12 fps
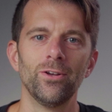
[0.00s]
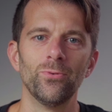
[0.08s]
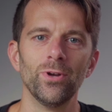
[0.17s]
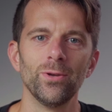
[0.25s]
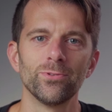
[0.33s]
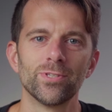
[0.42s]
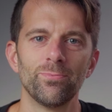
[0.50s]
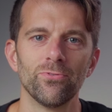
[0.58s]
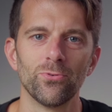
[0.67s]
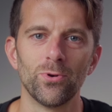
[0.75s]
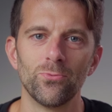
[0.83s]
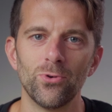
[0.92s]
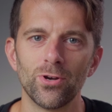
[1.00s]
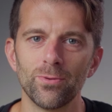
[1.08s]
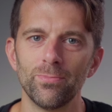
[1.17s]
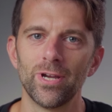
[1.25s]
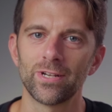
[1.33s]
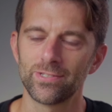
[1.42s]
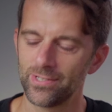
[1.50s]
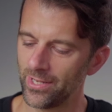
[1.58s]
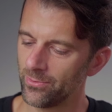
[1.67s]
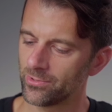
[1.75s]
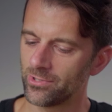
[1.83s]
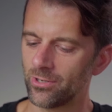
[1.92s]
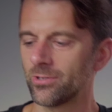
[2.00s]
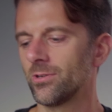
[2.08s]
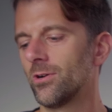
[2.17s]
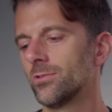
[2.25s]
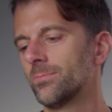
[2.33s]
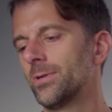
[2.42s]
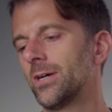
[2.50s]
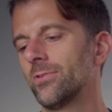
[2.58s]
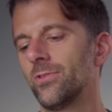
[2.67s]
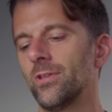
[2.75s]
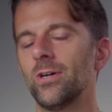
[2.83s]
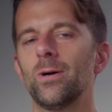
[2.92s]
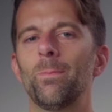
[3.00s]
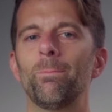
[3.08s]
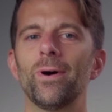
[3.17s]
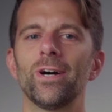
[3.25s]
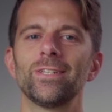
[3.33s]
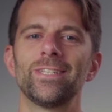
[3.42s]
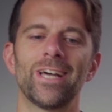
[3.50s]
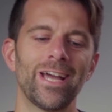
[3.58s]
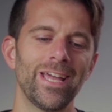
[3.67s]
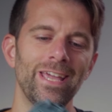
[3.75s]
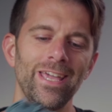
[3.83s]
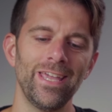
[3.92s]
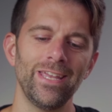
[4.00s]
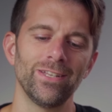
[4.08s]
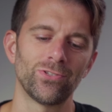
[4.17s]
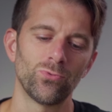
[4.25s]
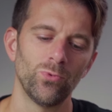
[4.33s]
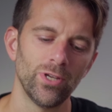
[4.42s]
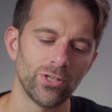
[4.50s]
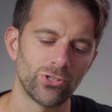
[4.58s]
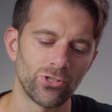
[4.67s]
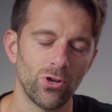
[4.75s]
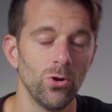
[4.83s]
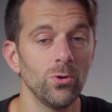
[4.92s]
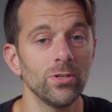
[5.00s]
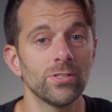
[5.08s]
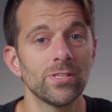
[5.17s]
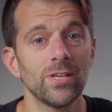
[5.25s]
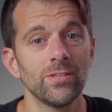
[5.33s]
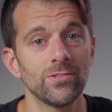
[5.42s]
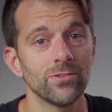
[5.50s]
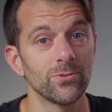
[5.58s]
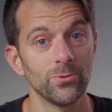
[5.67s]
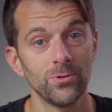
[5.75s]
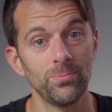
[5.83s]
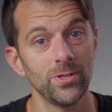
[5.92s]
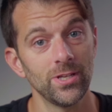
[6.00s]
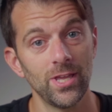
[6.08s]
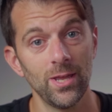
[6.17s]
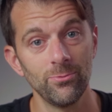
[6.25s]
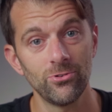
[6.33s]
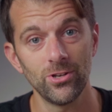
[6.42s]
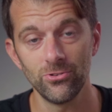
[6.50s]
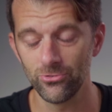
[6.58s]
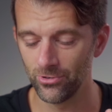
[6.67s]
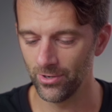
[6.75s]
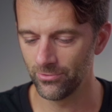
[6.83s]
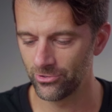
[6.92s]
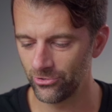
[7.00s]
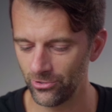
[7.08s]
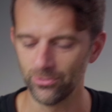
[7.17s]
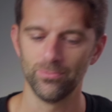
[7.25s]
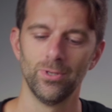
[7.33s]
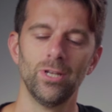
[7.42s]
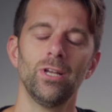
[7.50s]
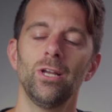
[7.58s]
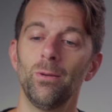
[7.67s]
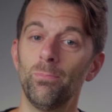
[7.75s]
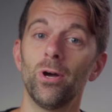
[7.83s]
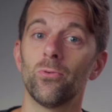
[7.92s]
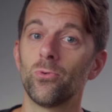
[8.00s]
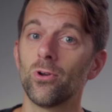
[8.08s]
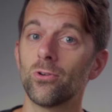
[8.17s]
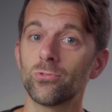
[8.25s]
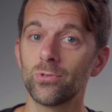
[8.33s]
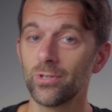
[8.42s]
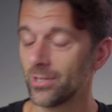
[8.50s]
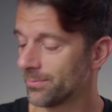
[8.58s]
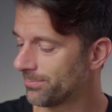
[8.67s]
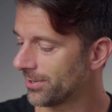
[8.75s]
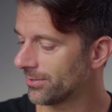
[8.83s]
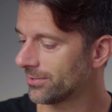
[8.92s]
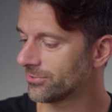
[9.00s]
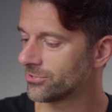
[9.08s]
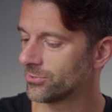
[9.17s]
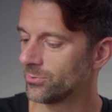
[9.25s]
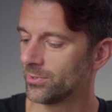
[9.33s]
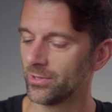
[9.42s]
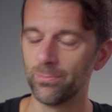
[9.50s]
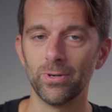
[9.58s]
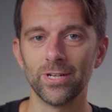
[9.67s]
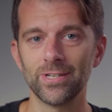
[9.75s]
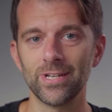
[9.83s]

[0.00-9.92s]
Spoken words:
Hey, what's up everyone? Welcome back. Today we're talking all about the Bondi 8, which HOKA says is going to be a game changer of a shoe. But we're also going to compare it to the Bondi